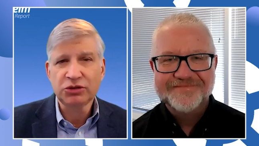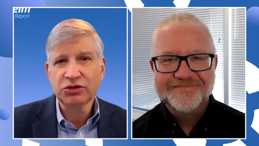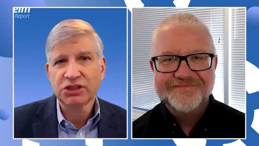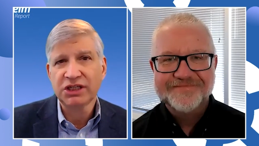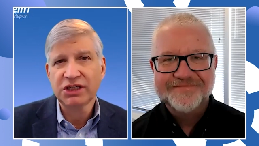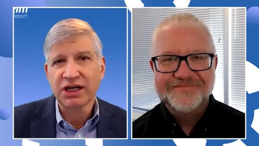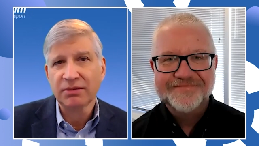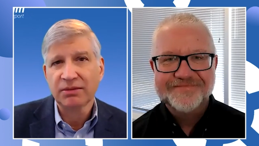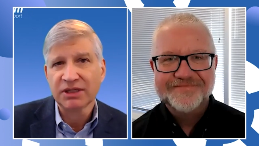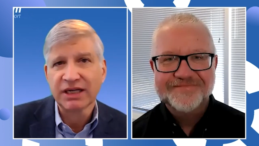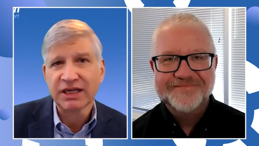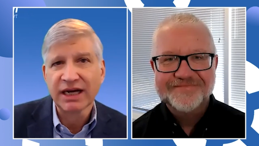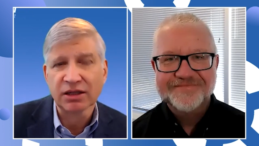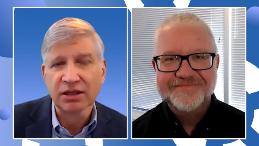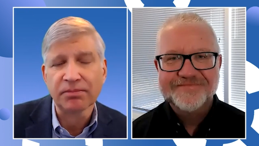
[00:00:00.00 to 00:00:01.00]
Speaker 1: you see coming
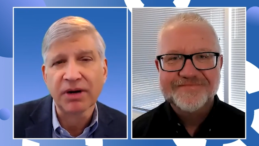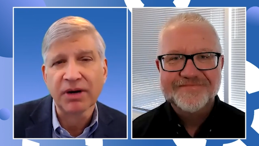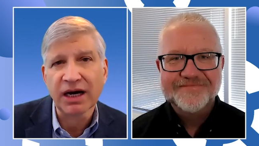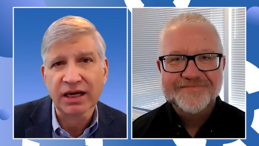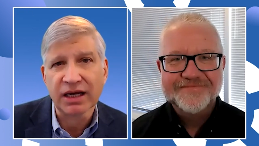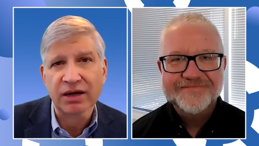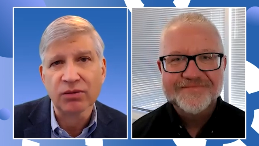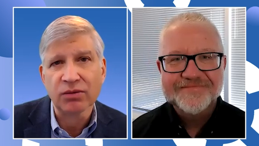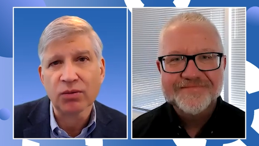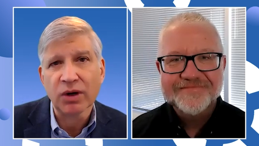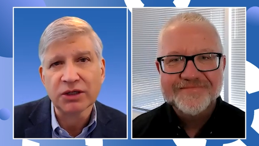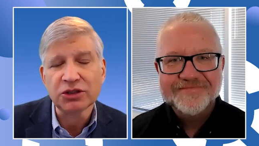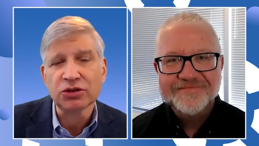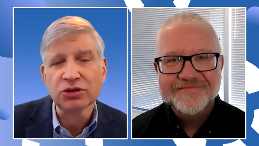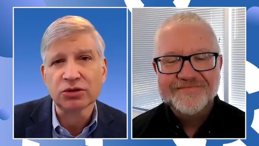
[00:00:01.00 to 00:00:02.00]
down the pike and
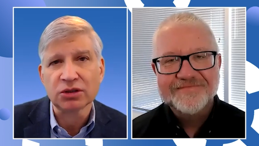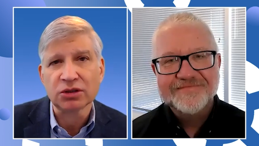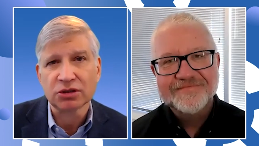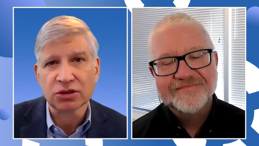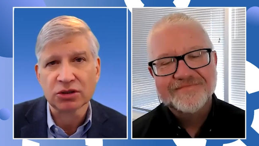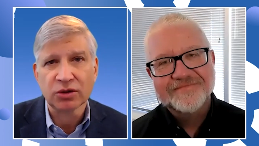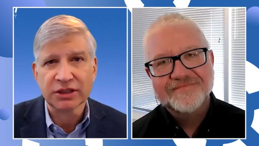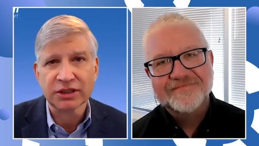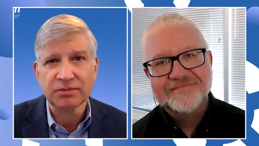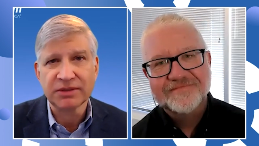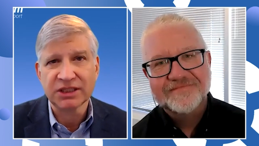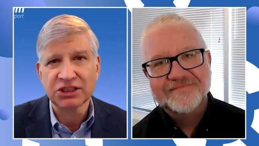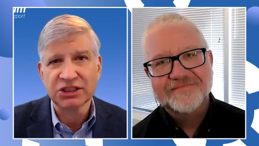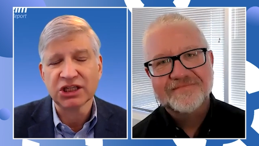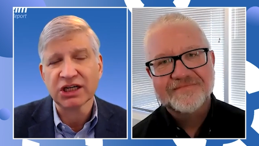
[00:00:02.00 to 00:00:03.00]
what you're going to be
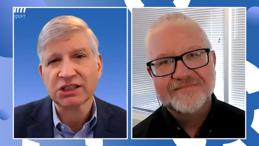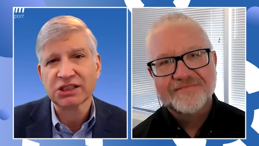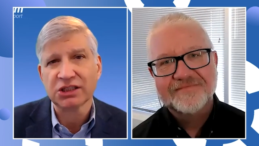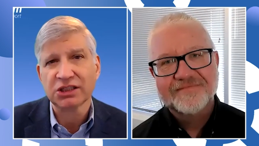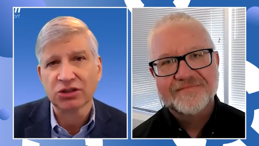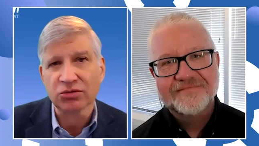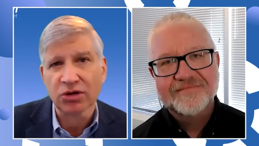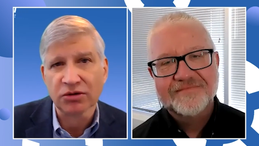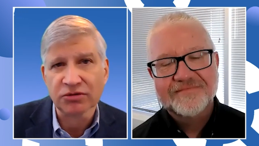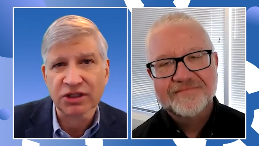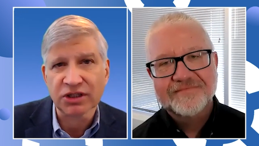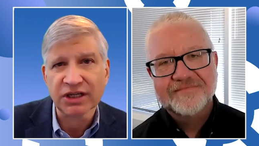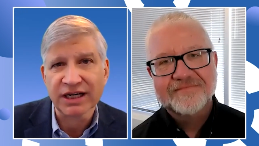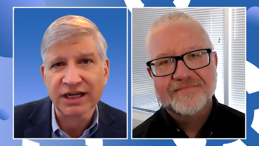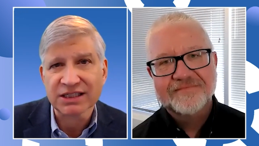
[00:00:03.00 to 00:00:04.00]
adjusting to over the
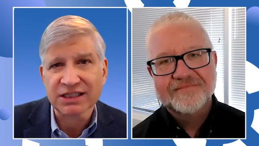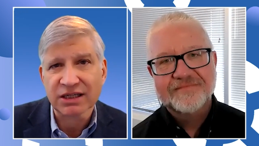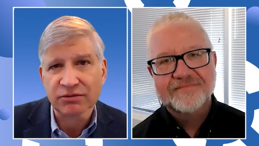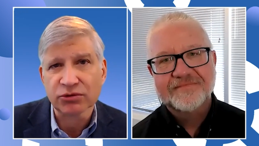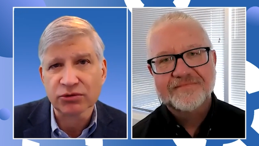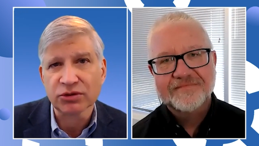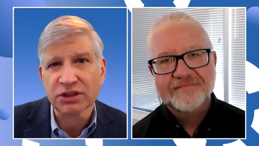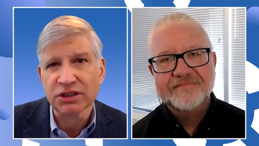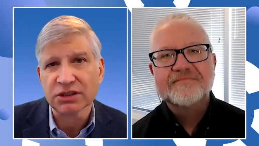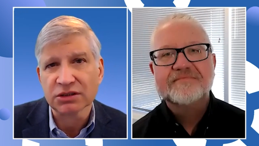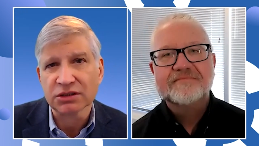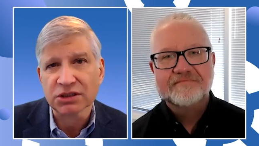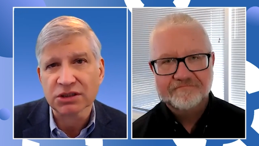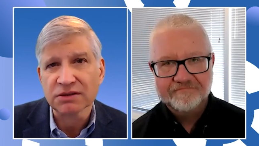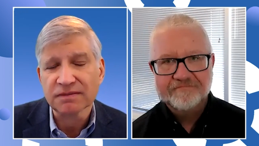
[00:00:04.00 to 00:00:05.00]
next several
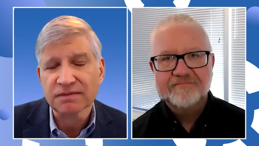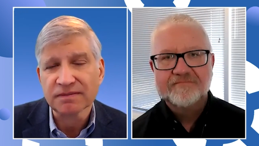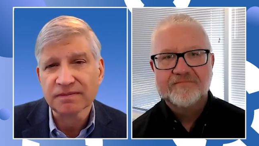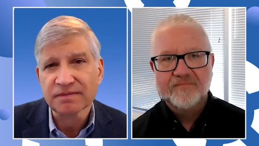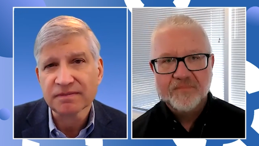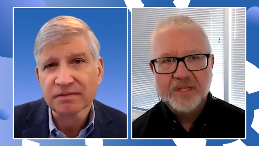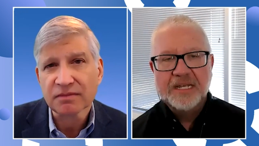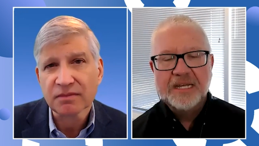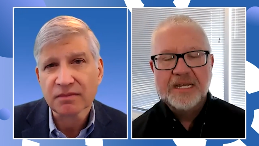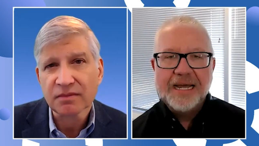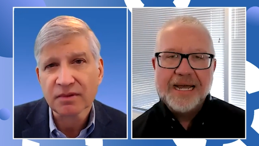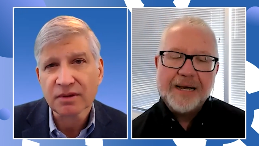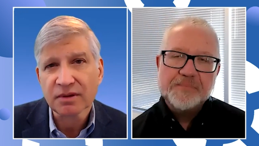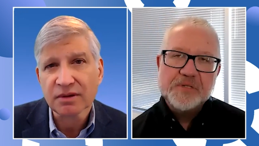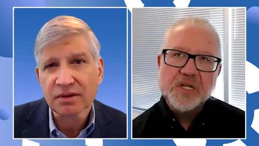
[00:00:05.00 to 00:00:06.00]
years?
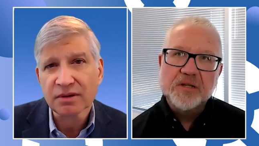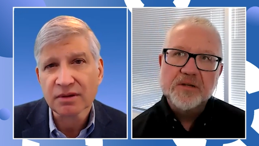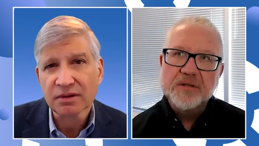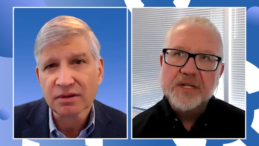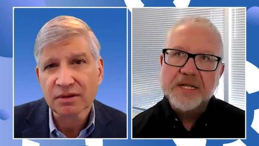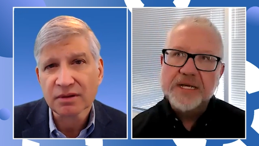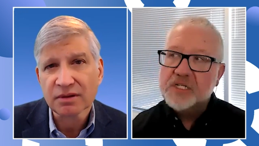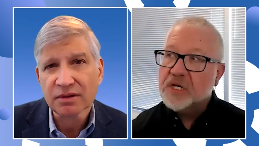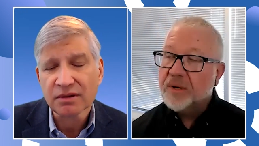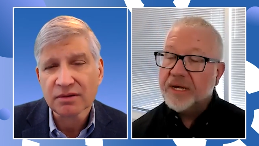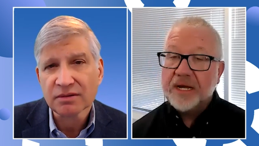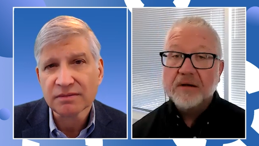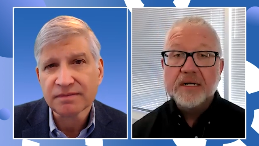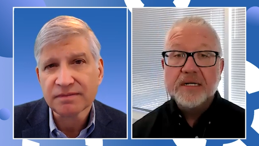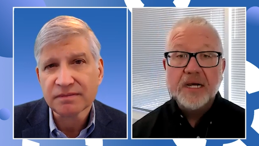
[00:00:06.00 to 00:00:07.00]
Speaker 2: Absolutely. So
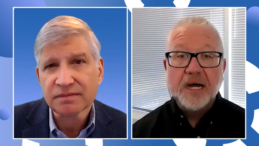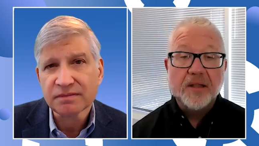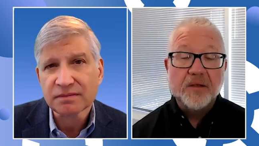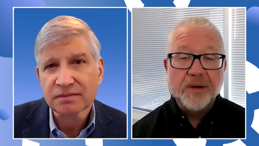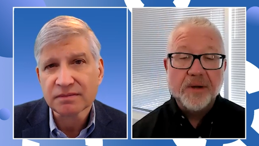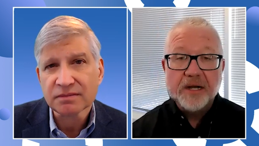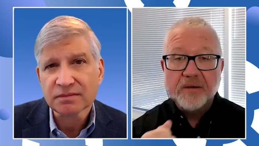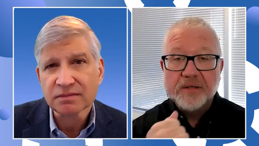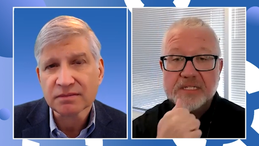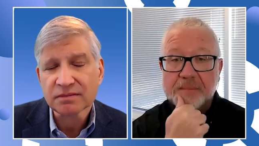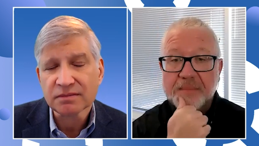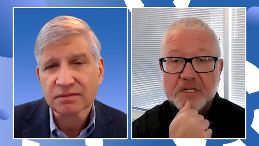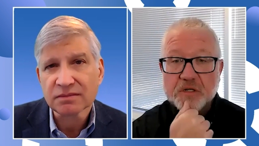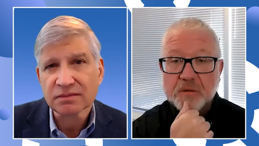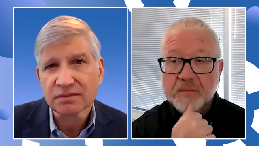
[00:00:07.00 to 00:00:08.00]
here in Colorado, as
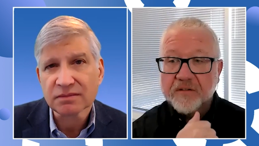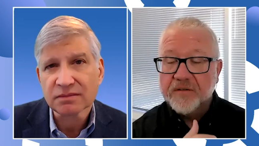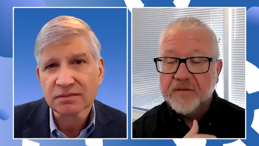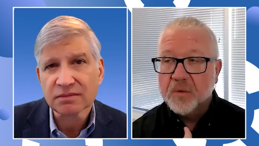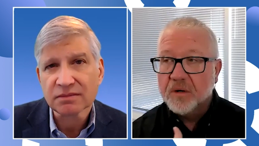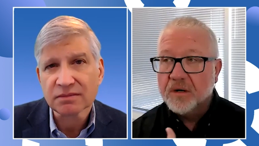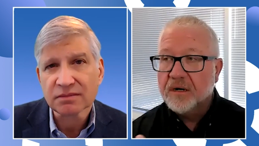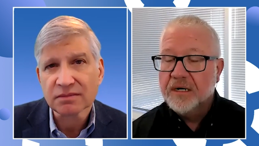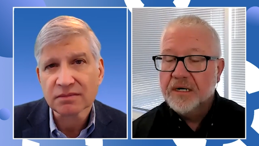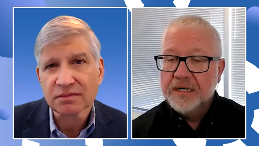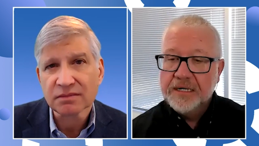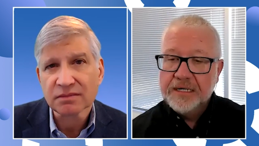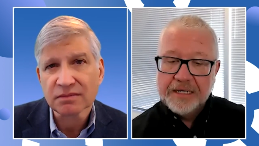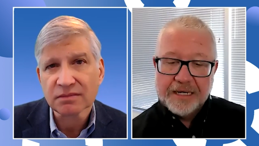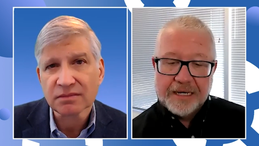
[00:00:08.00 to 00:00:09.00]
I mentioned
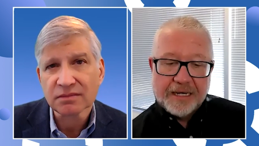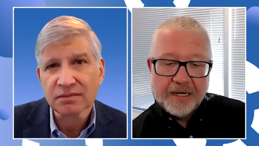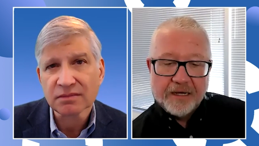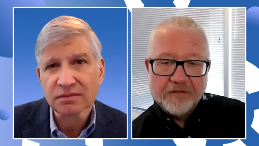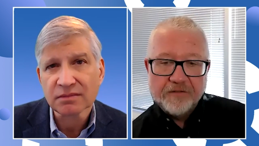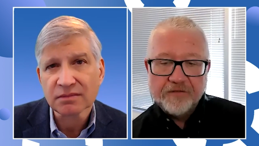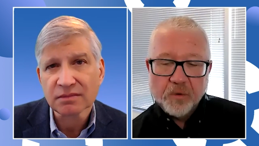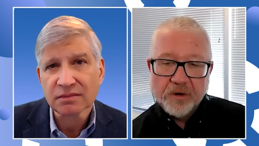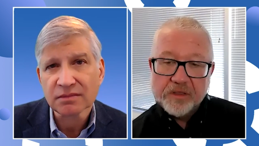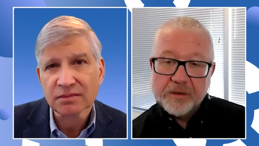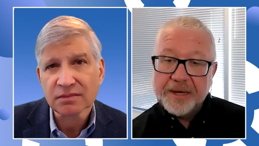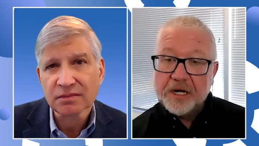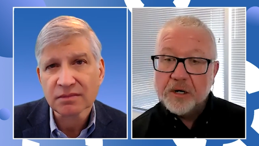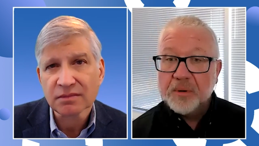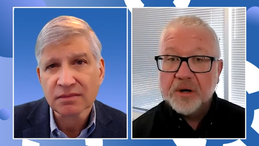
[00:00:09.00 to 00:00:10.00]
before, uh, for
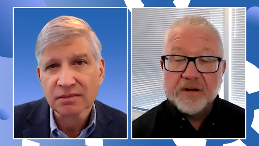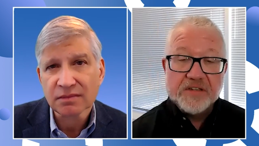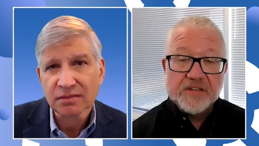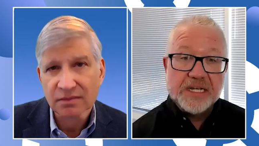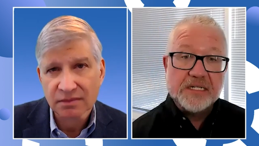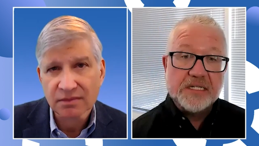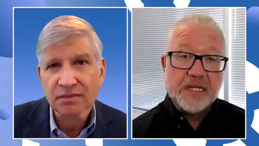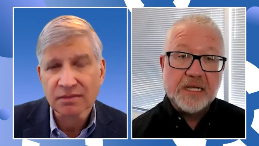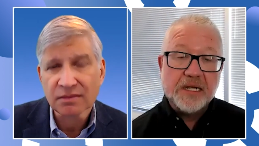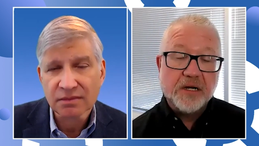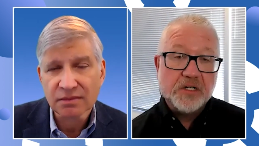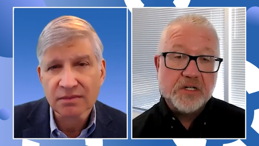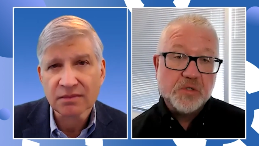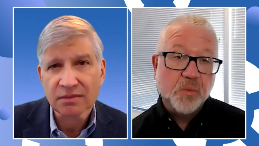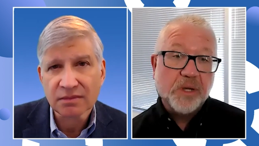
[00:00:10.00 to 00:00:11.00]
the better part of 60
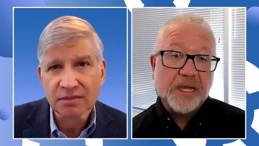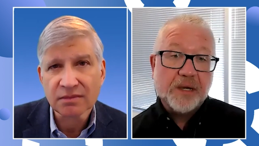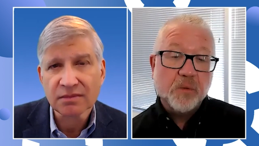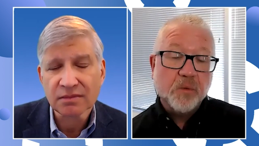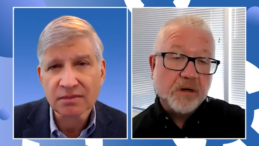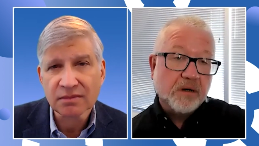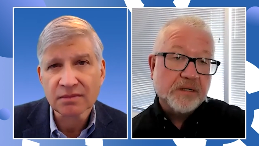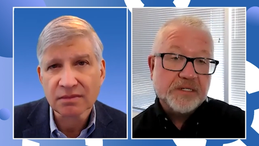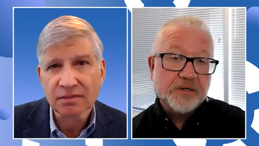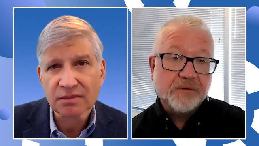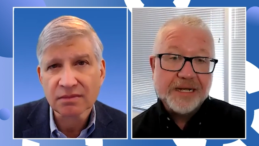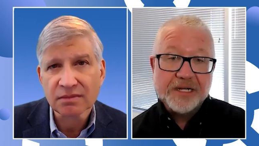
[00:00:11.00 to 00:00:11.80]
years, we were a